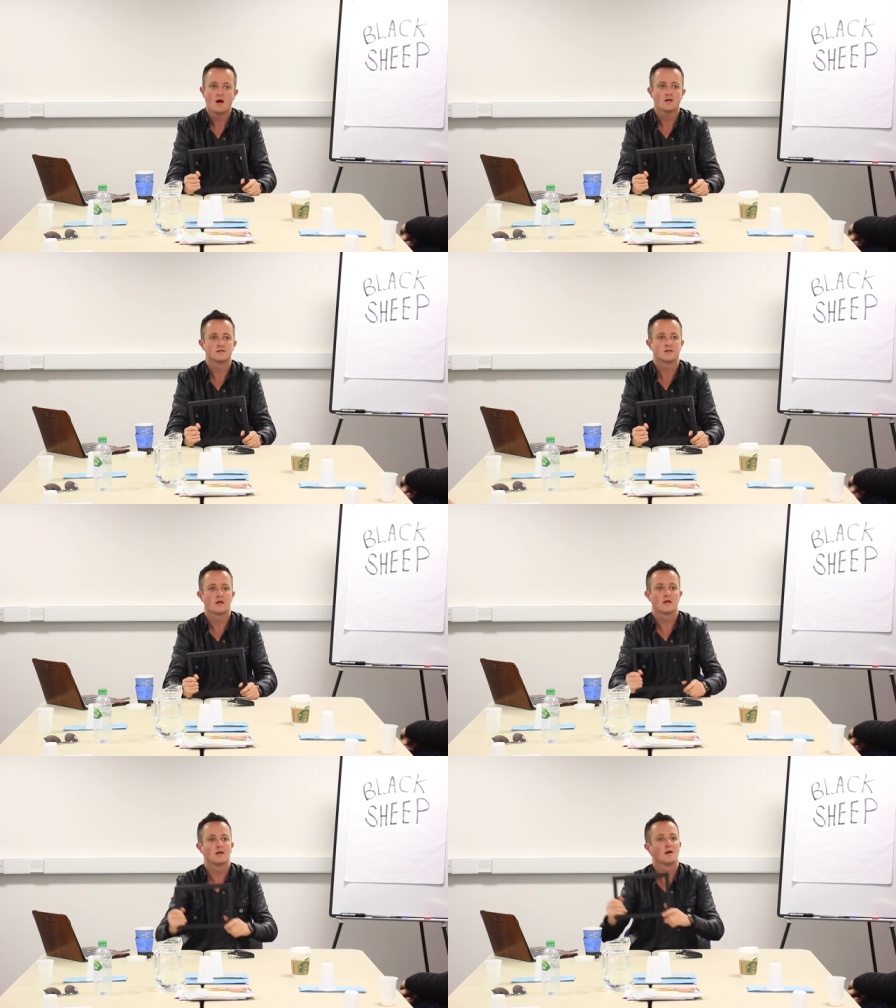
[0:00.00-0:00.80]
I
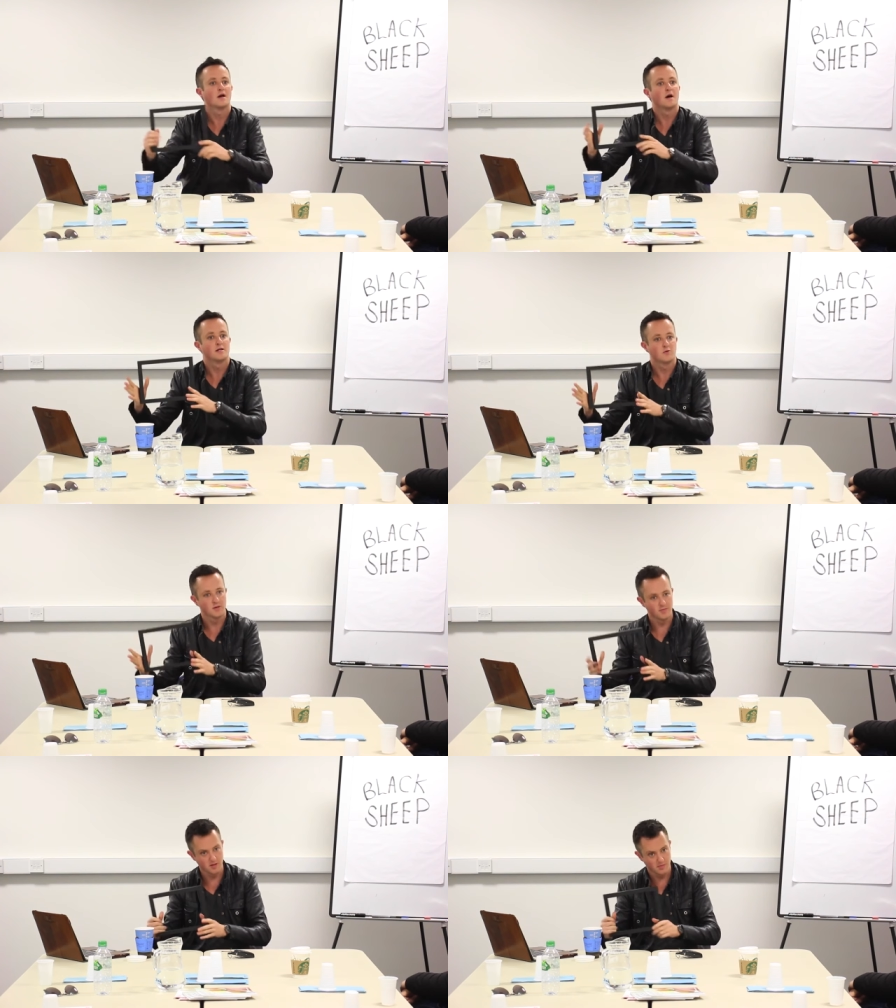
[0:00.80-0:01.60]
say I don't
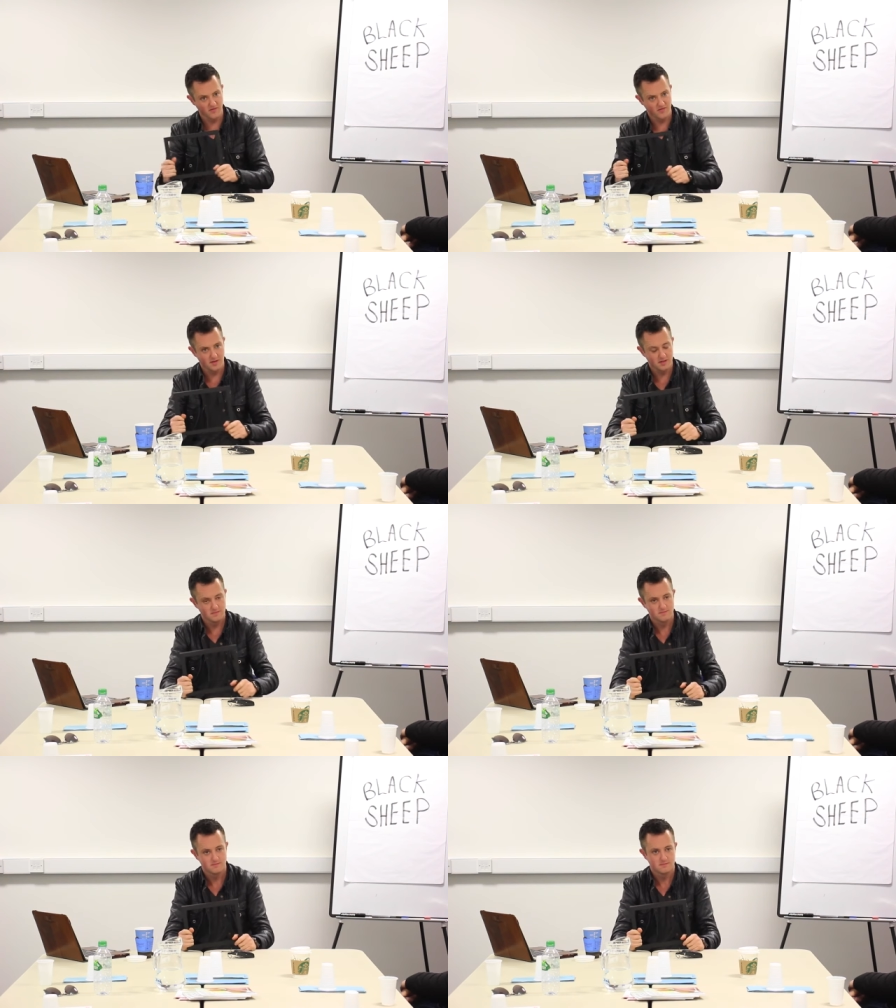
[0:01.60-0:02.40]
want to be your
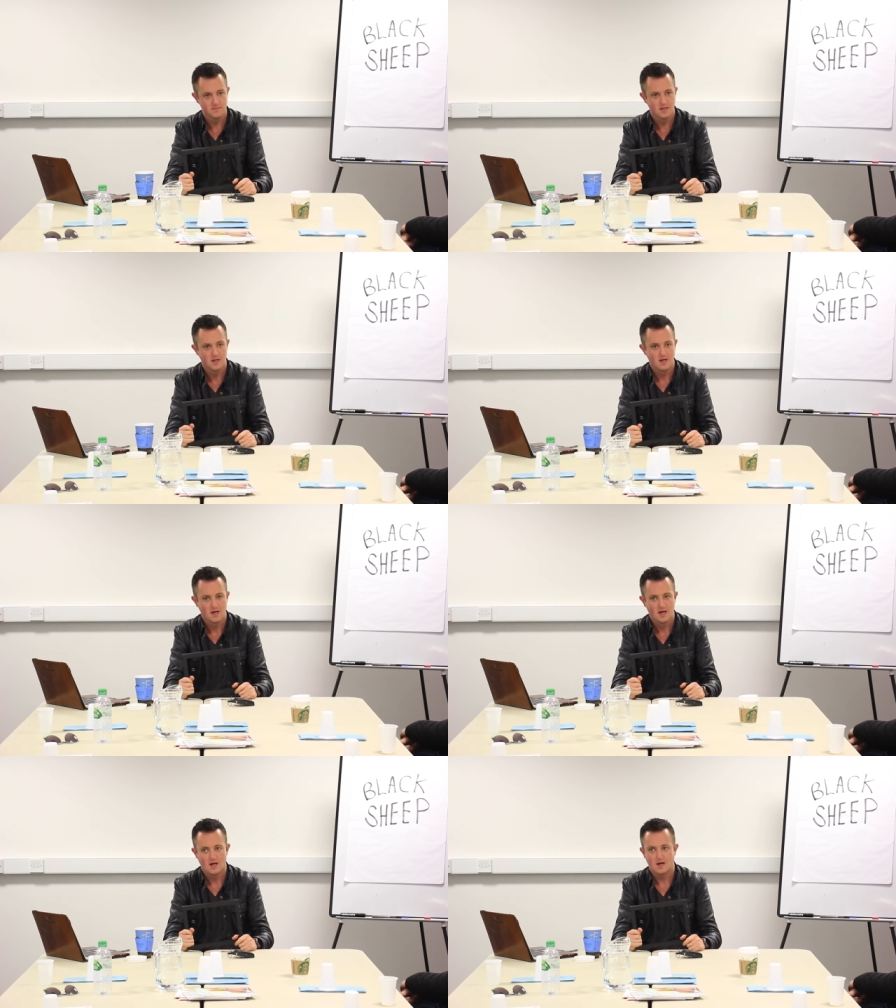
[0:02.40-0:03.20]
boyfriend.
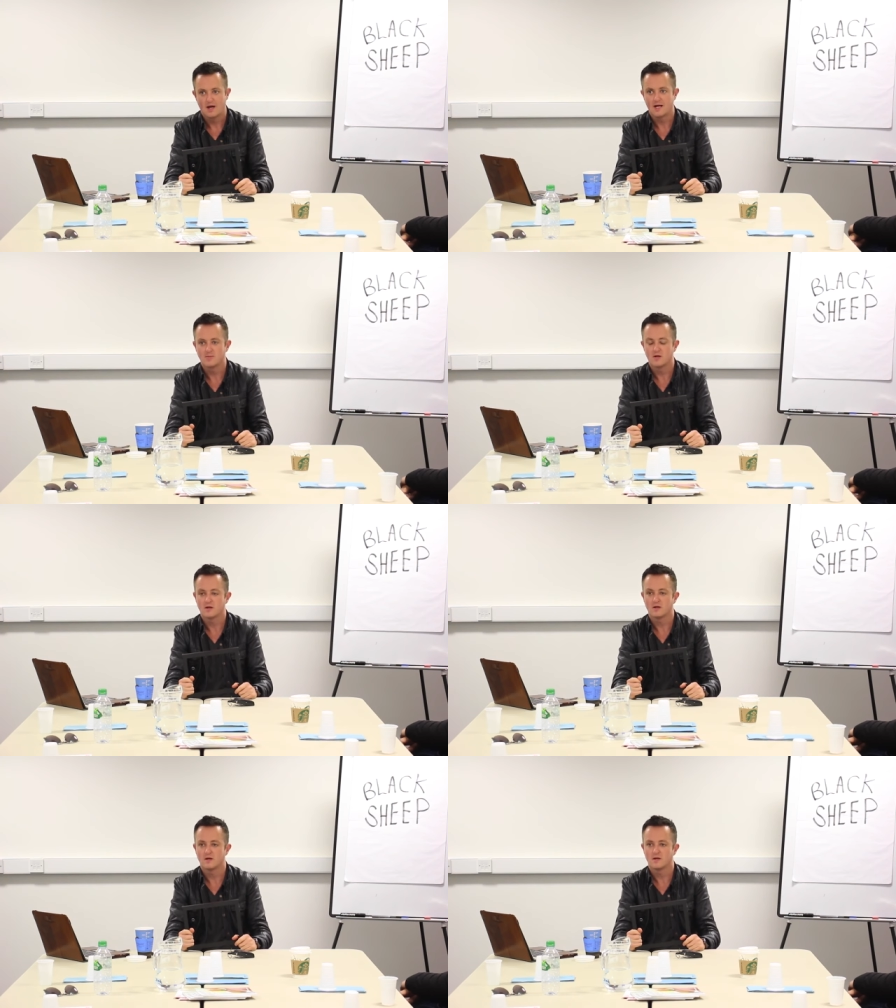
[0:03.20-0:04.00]
Uh,
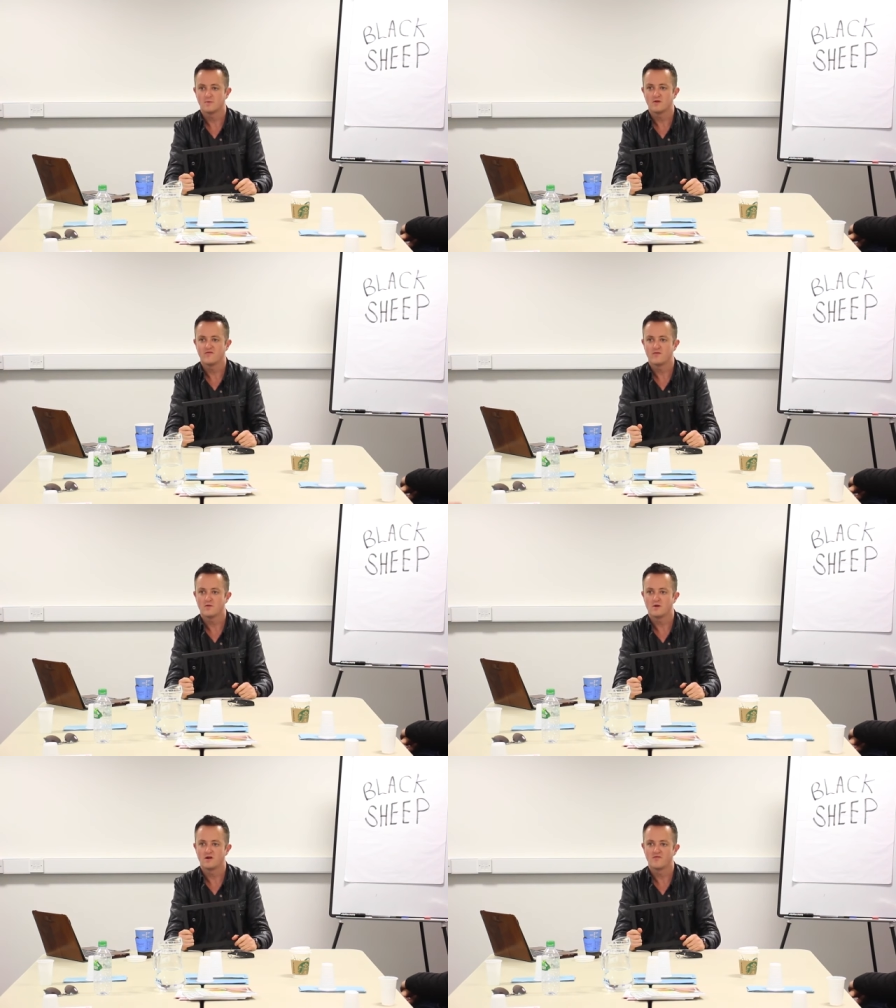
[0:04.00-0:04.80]
anybody got another one
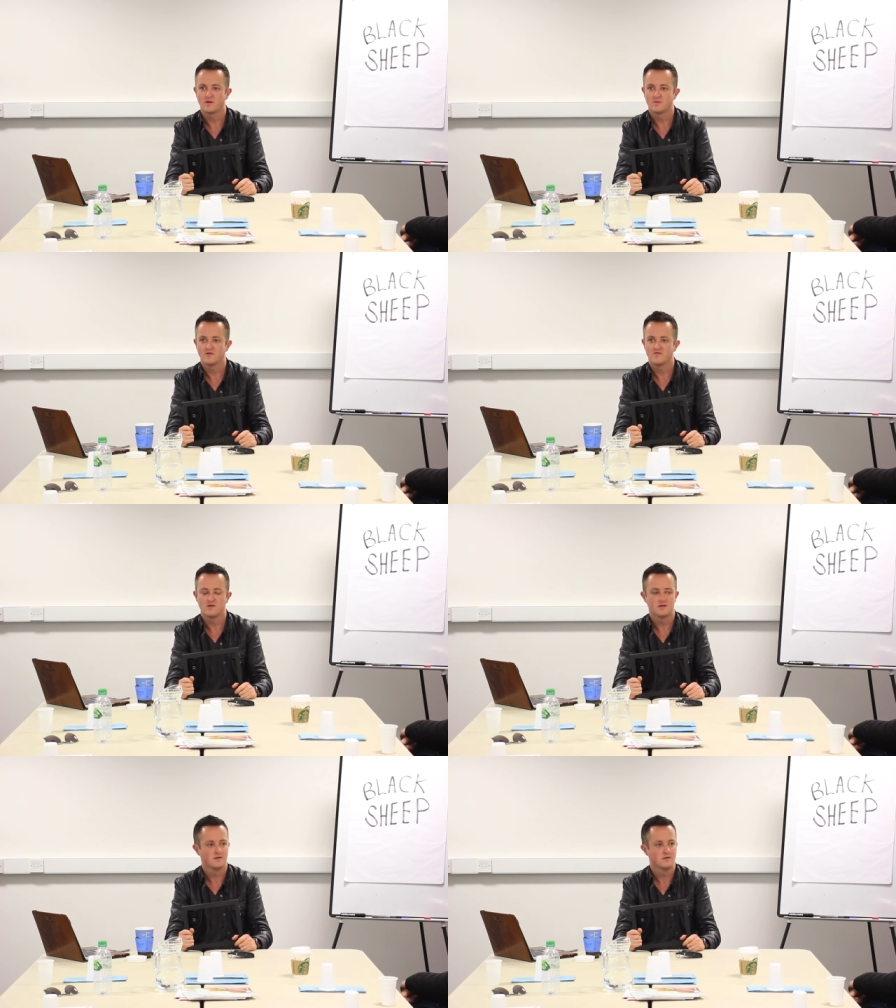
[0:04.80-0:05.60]
for I've got a
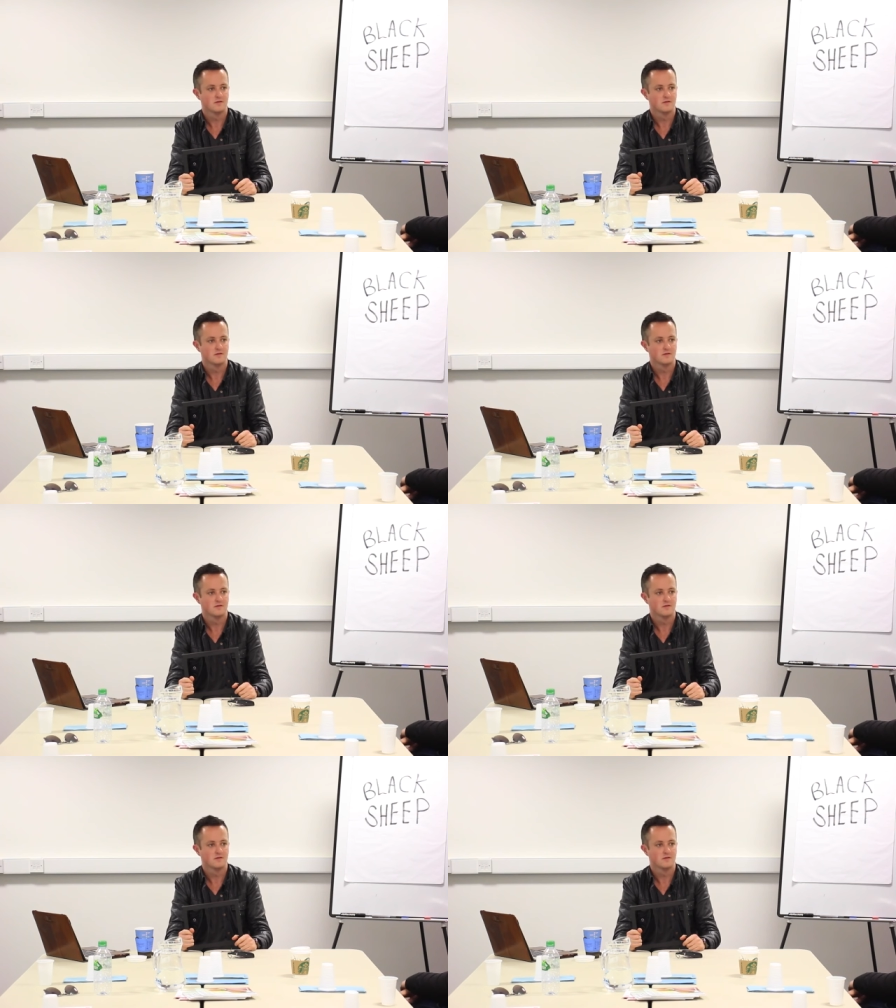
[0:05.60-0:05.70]
boyfriend?